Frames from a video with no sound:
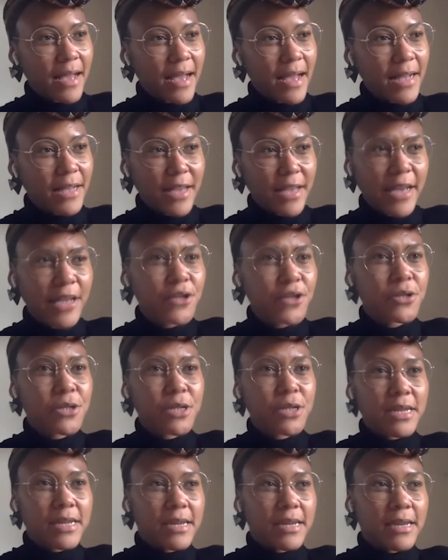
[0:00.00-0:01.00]

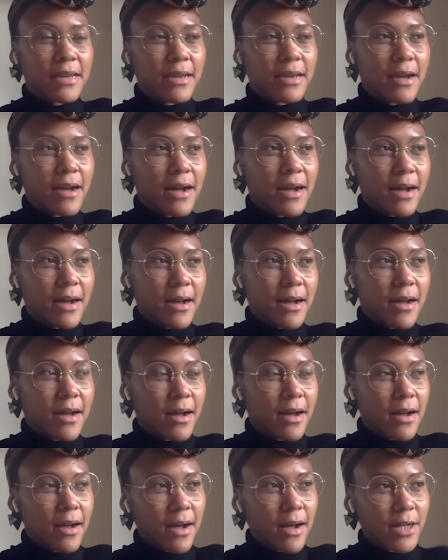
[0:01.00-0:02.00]
Usually
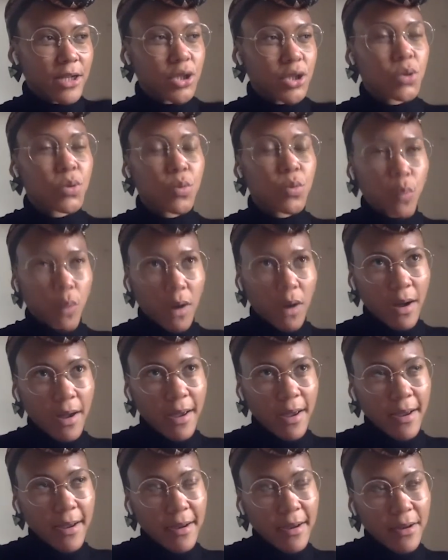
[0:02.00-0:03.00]
I
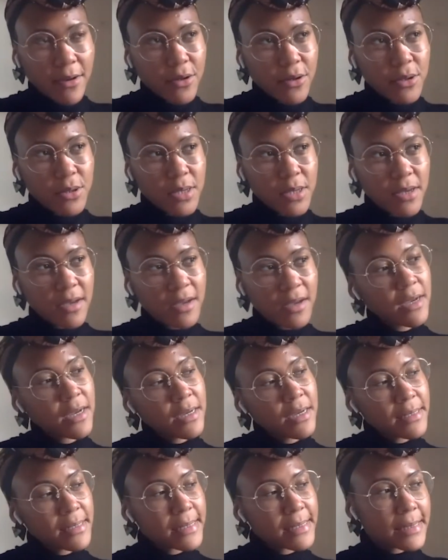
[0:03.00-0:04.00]
try not to
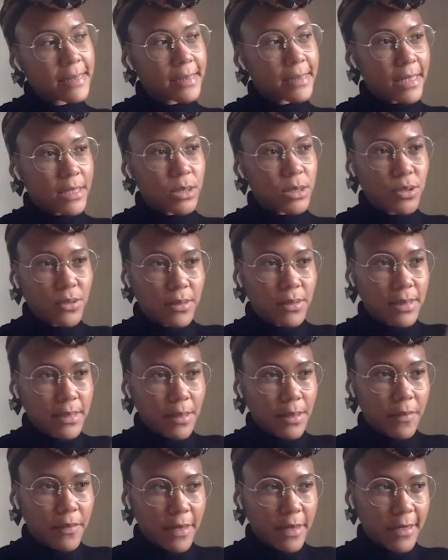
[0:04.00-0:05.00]
sit on
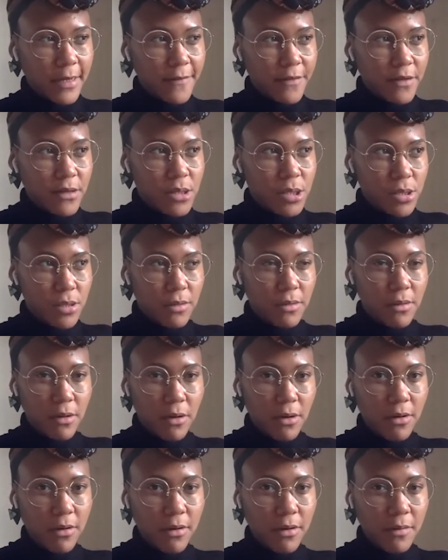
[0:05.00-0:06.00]
something for too
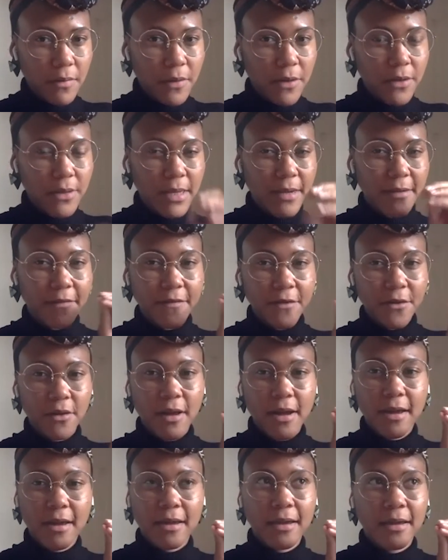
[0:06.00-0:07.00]
long, because I feel
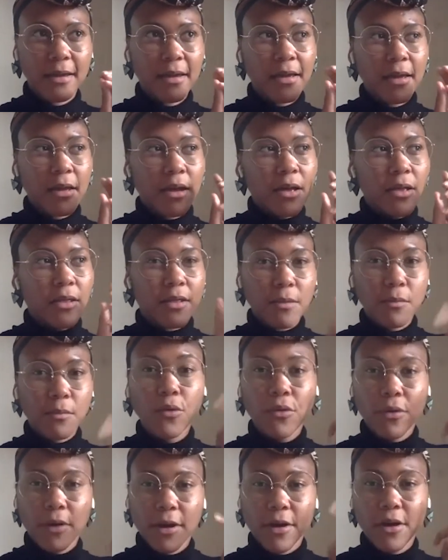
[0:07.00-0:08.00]
like the
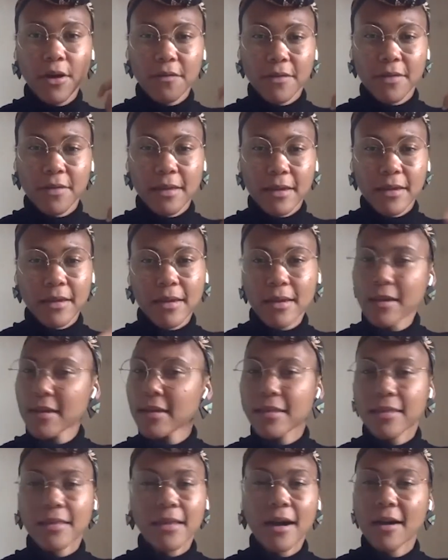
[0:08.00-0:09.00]
more I overthink
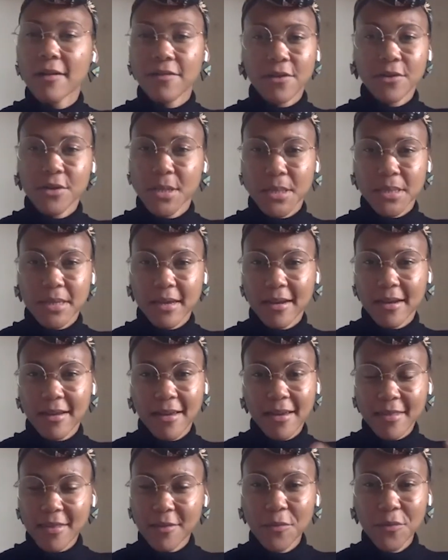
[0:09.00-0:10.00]
it, I've lost it.
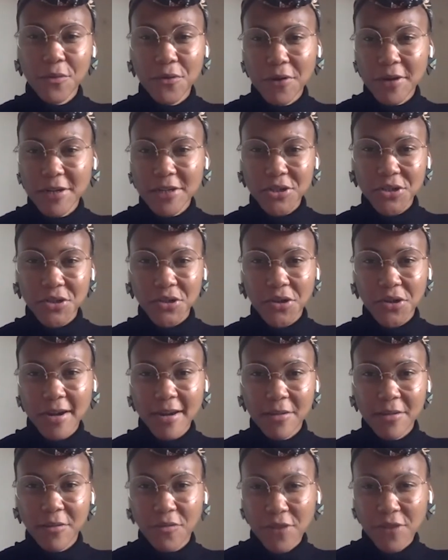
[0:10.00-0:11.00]
Like, the more I try
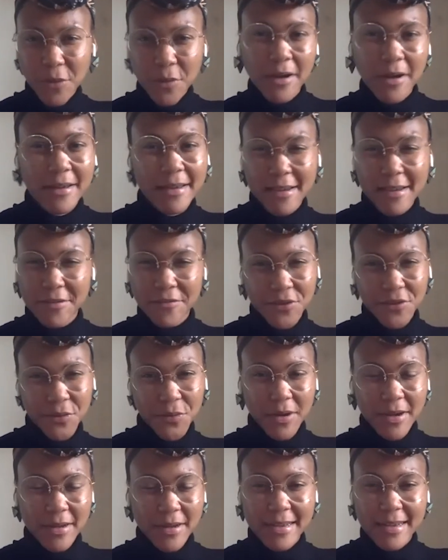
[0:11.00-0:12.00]
and rework
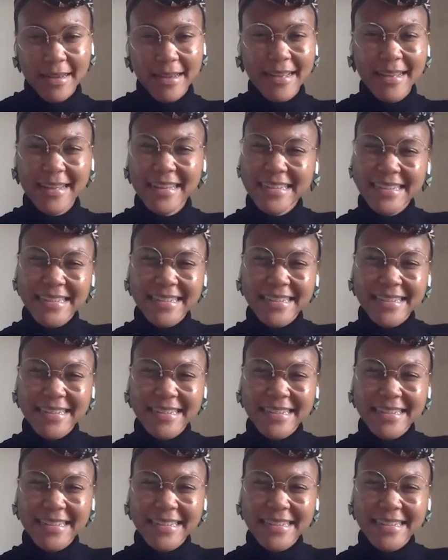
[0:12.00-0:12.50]
it,